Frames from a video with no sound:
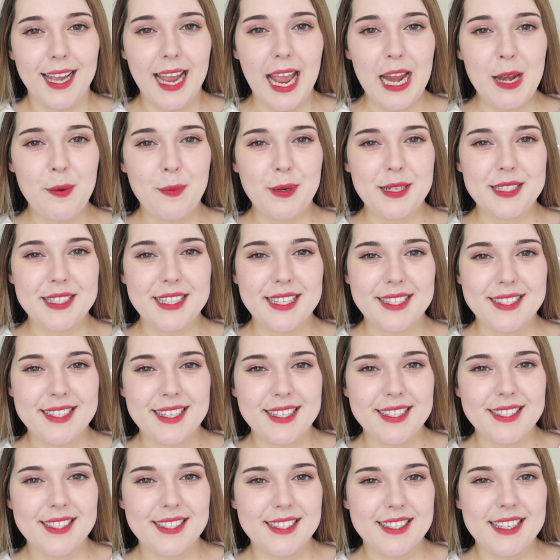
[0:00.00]
Hello
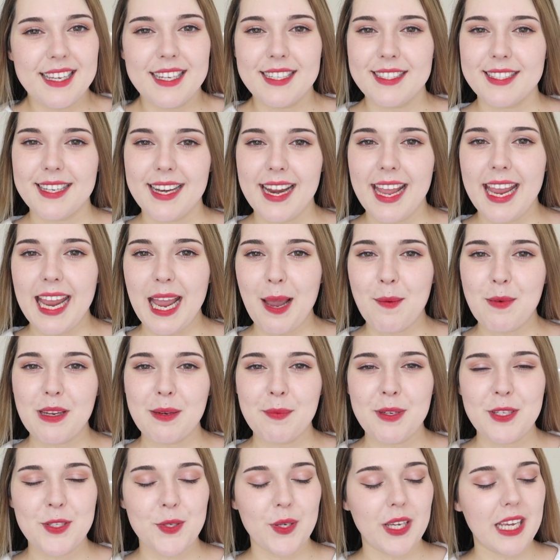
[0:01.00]
princesses! Today I'm going
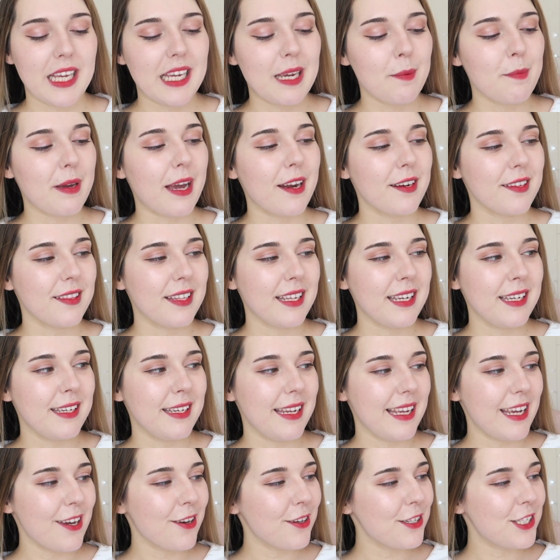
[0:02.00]
to be talking about the
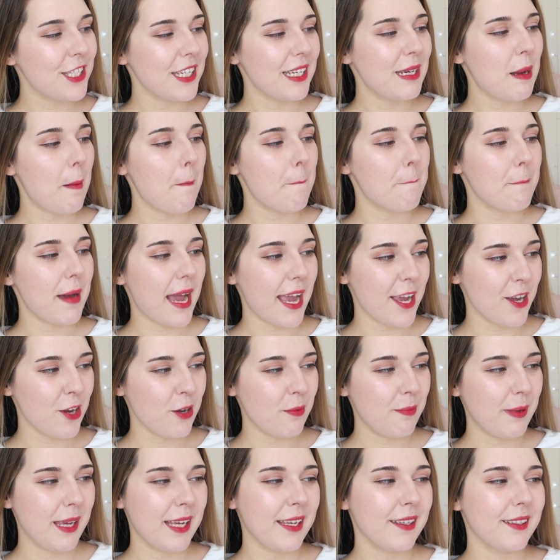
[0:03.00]
Neogen
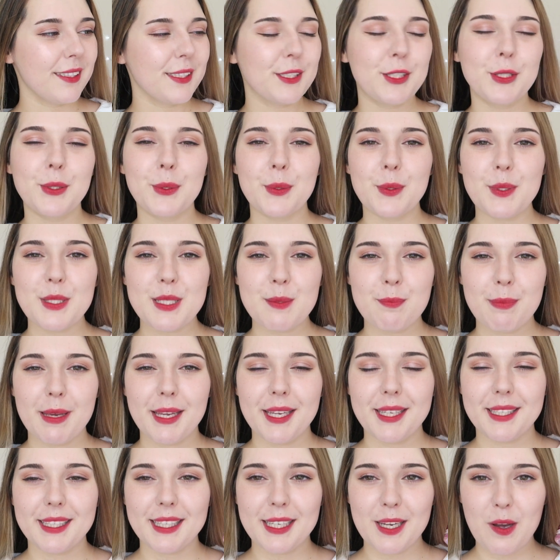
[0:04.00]
BioPeel Gauze
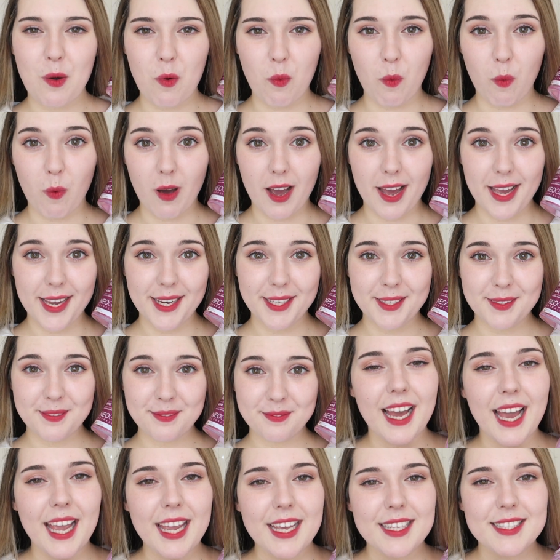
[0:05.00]
Peeling
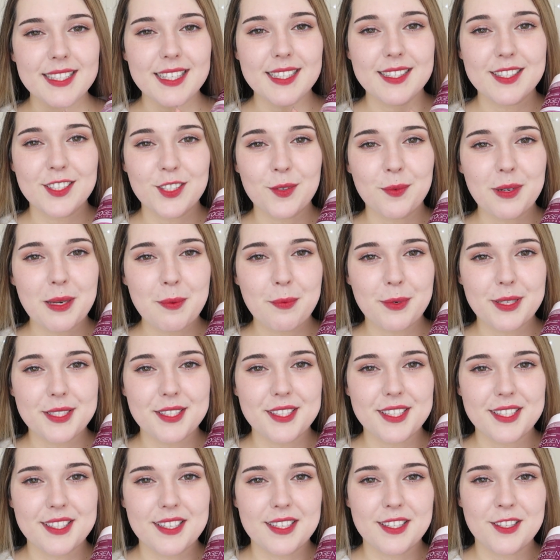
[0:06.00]
Wine. I had seen so many
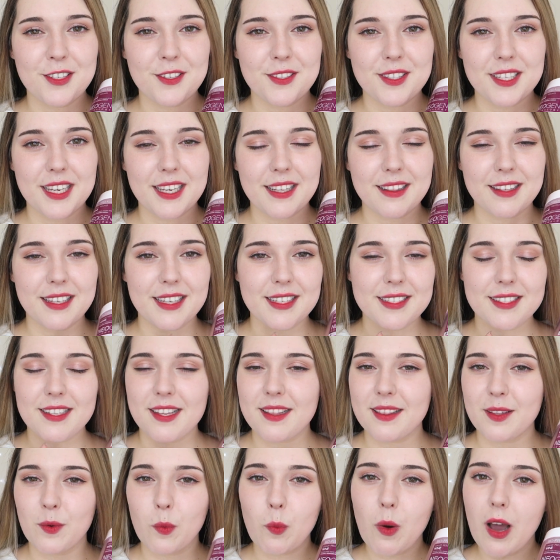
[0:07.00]
princesses using these
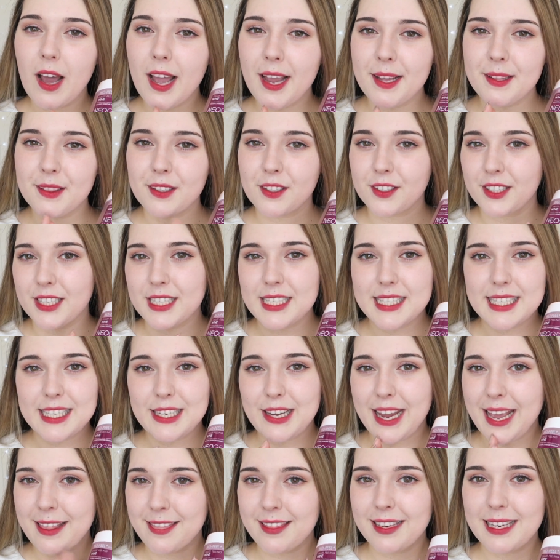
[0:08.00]
in the wine, the green
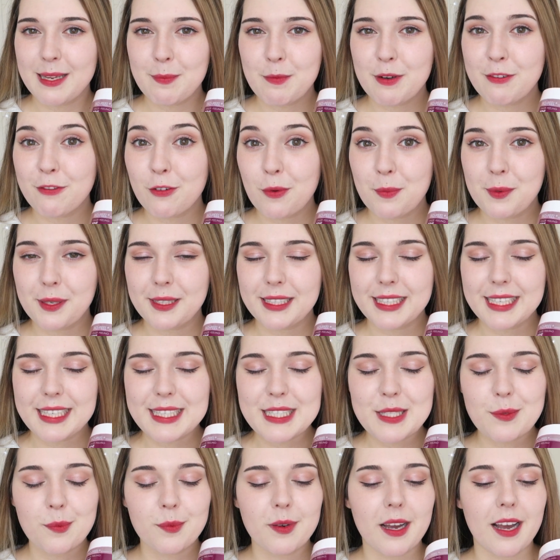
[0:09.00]
tea and the lemon formula
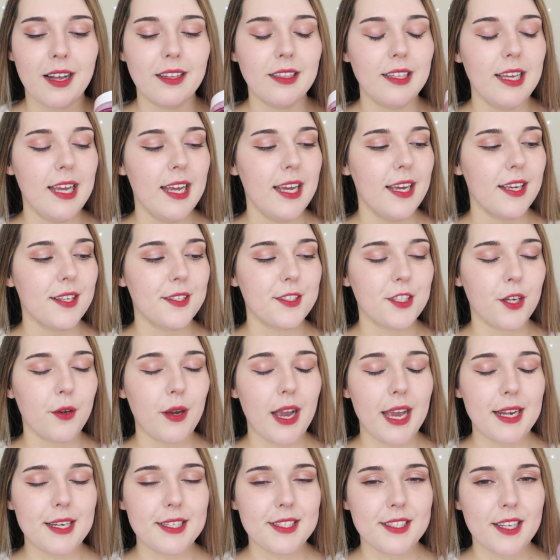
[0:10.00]
as well,
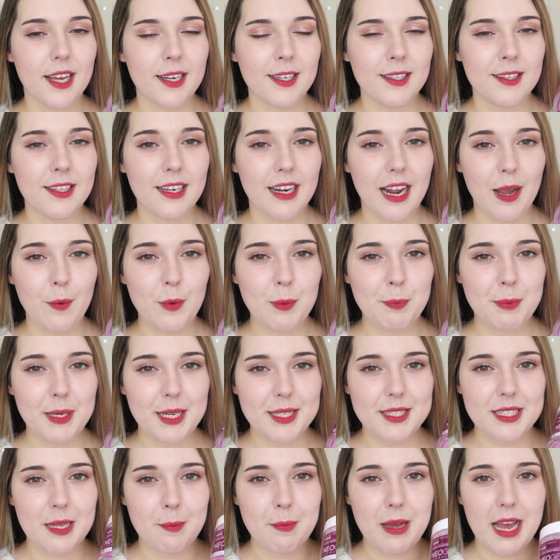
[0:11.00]
so I decided that I would
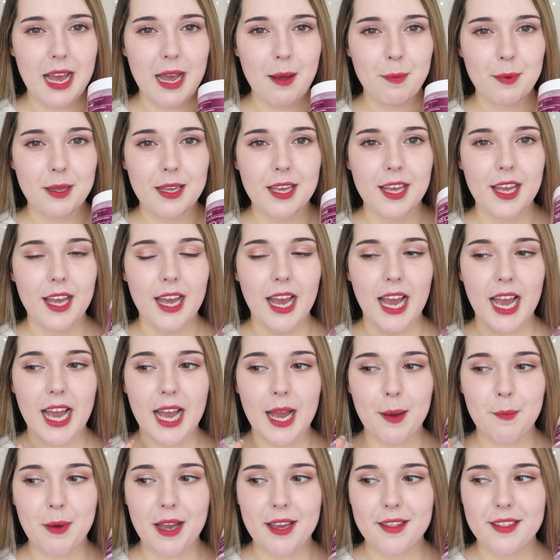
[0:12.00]
pick some up.
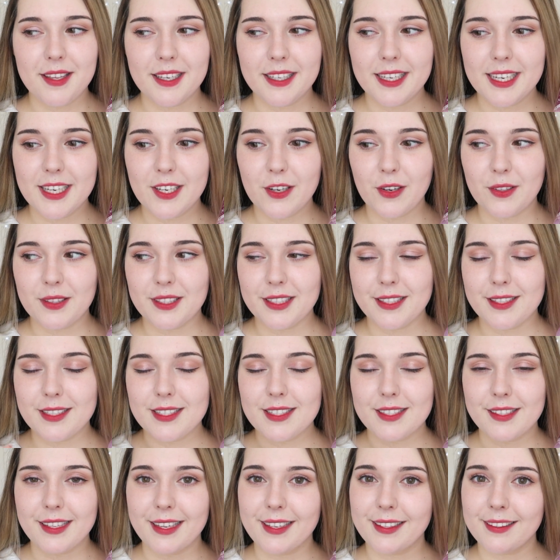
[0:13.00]
I think I got
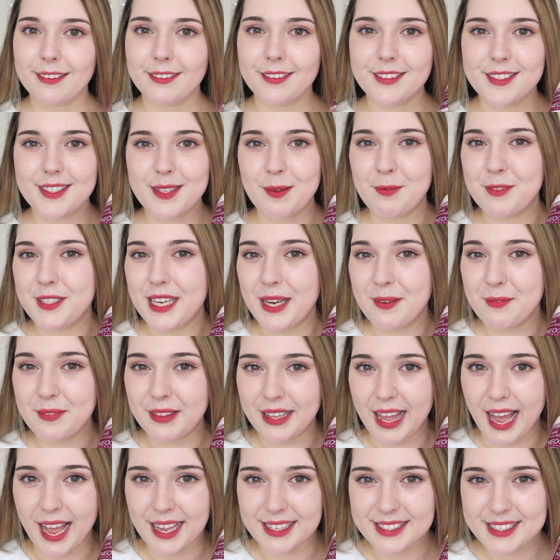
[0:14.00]
these like
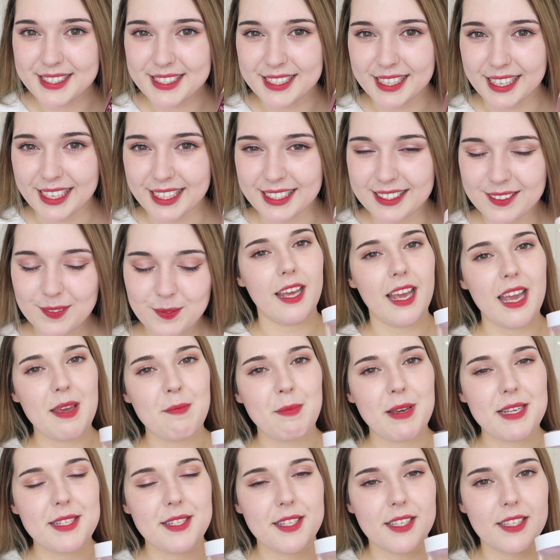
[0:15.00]
sometime last year,
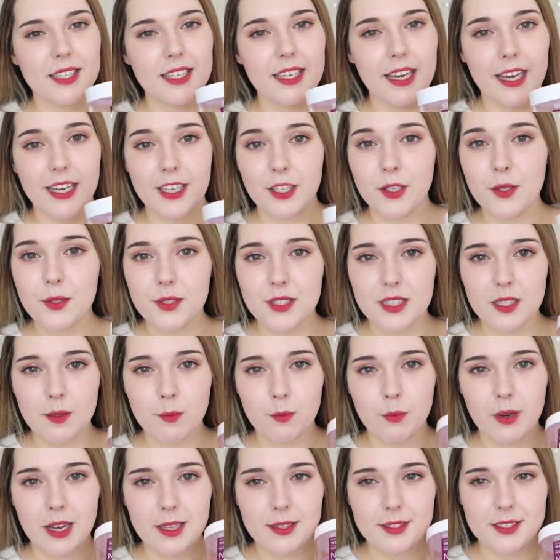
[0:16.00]
and basically I used
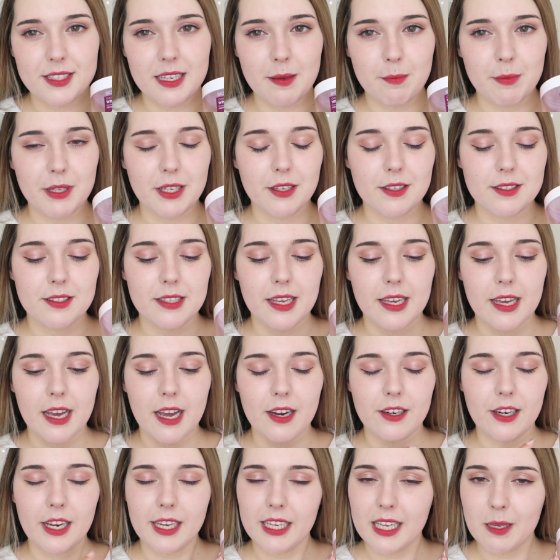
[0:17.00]
them once, and because they
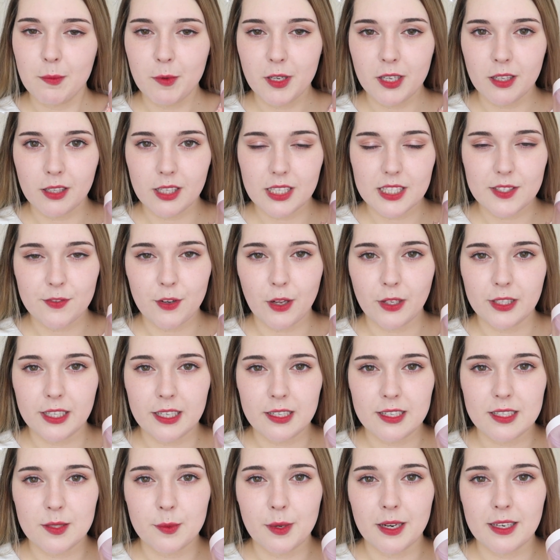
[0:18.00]
are a chemical
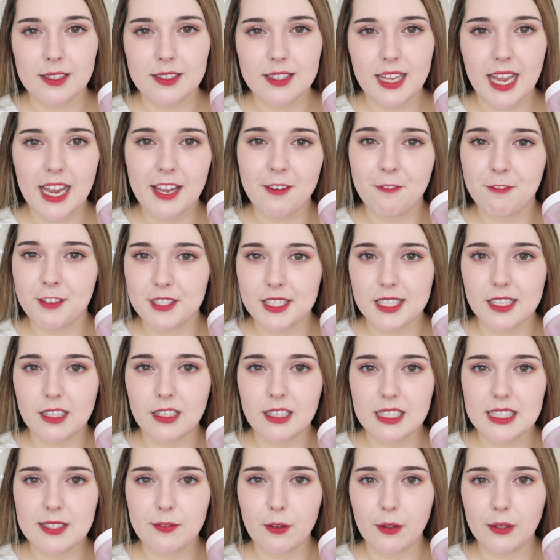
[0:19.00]
exfoliant as well as a physical
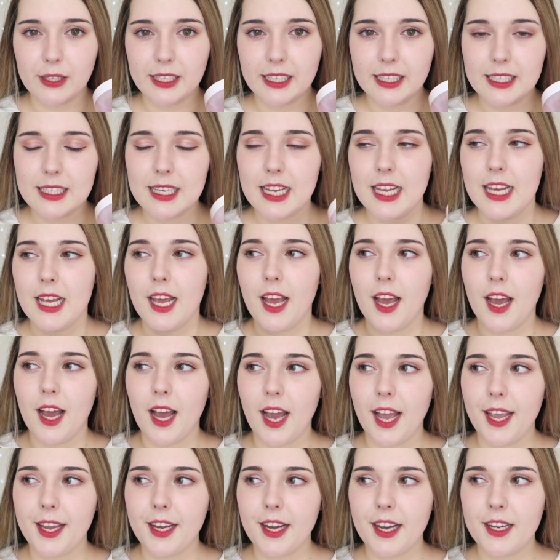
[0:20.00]
exfoliant,
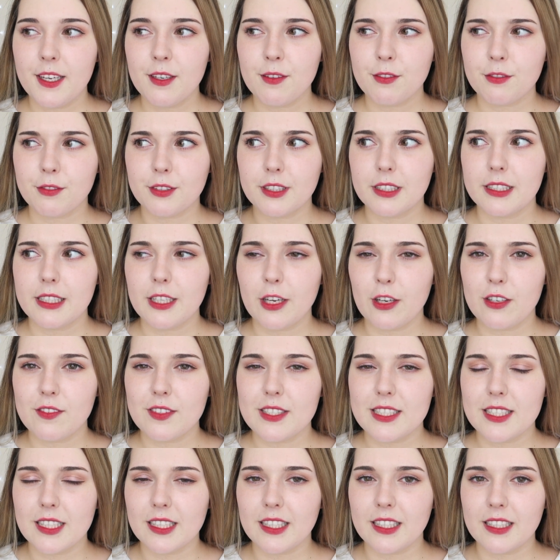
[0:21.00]
I kind of really
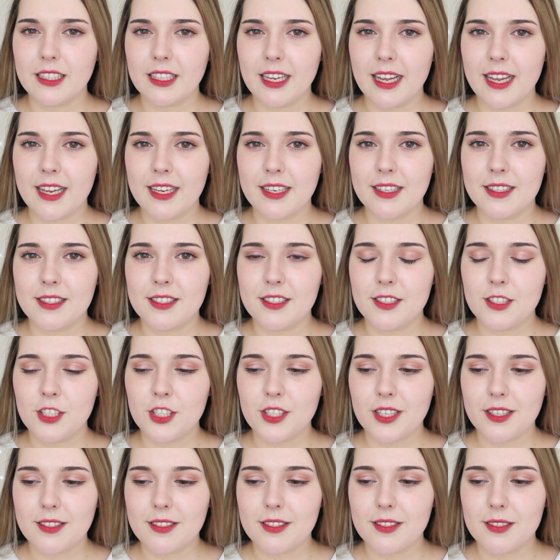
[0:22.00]
overdid it and
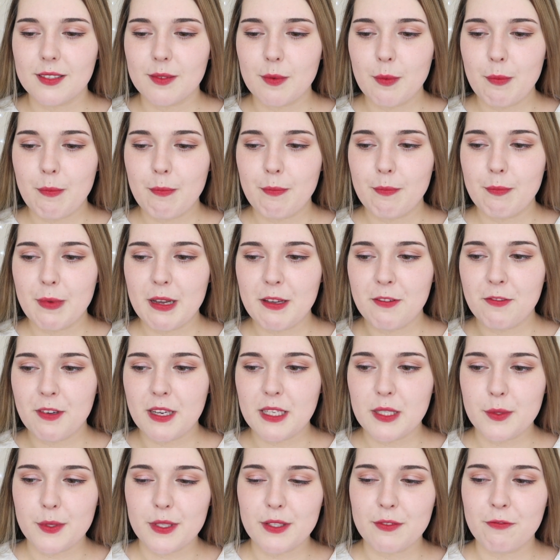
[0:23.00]
just my
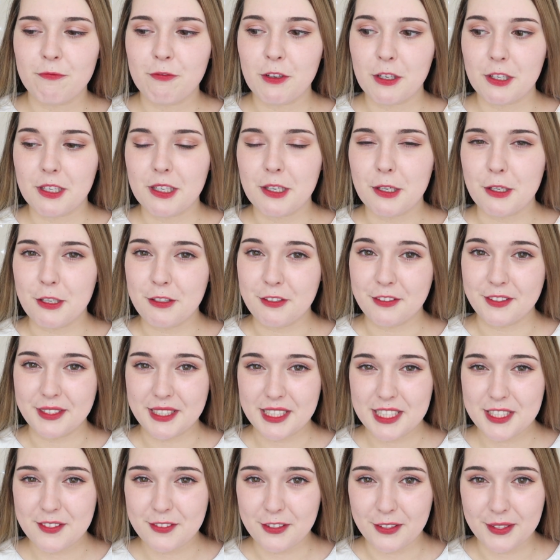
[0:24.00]
face was very
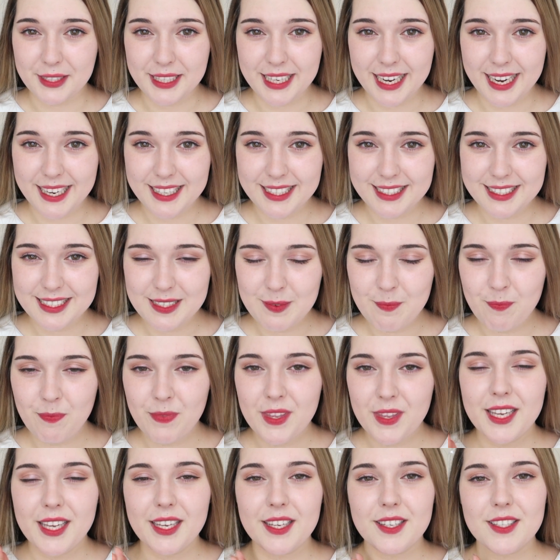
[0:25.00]
over exfoliated.
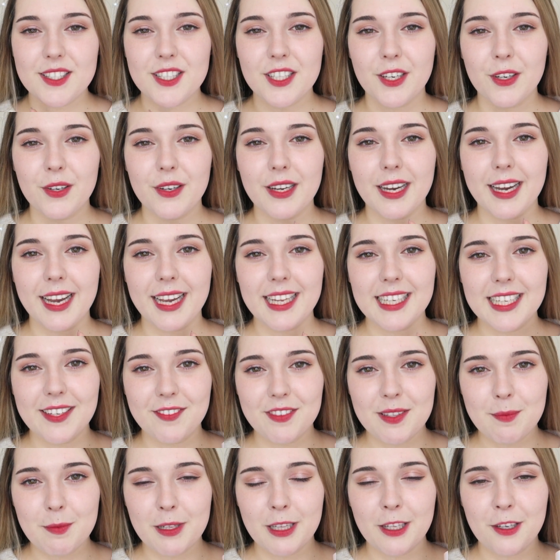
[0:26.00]
So I
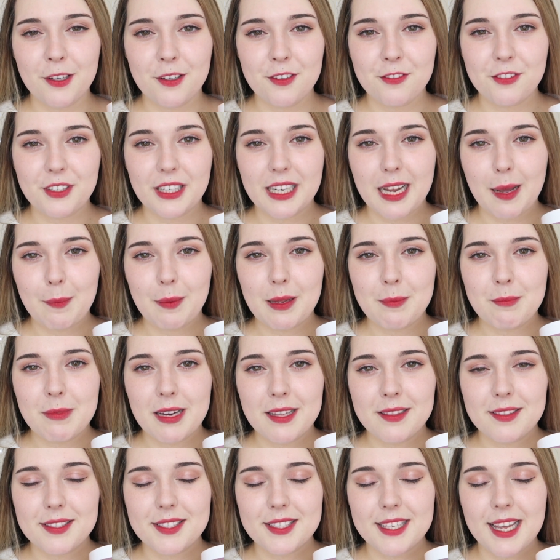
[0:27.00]
left them alone for a couple of
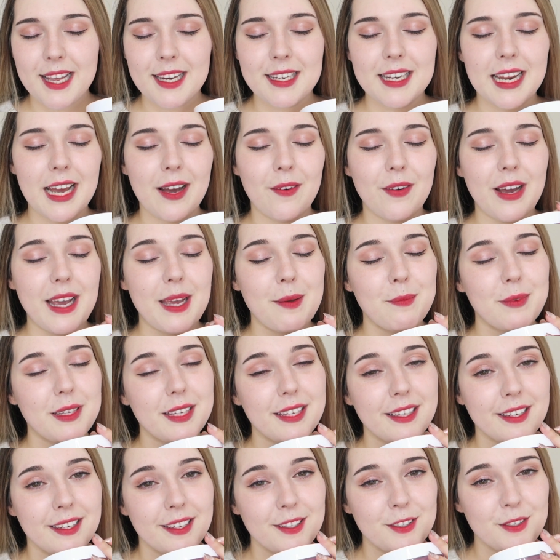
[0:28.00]
months and now I'm
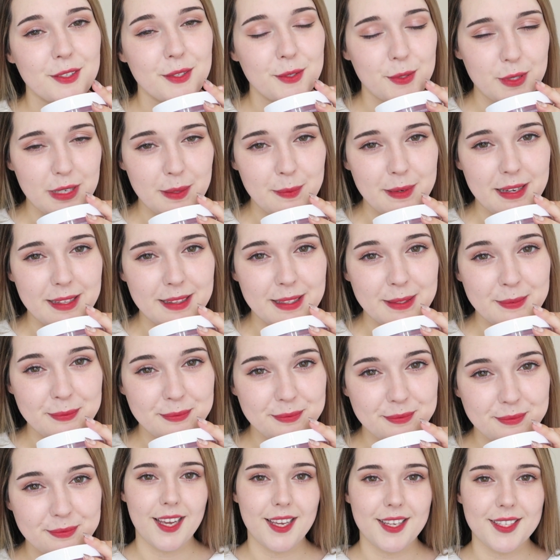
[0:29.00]
here to talk about
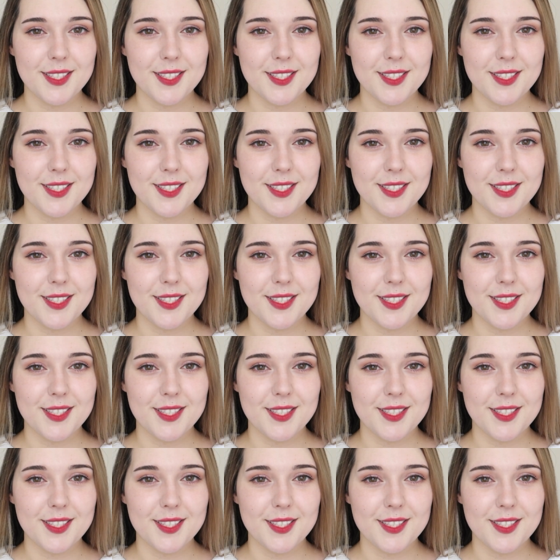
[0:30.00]
them.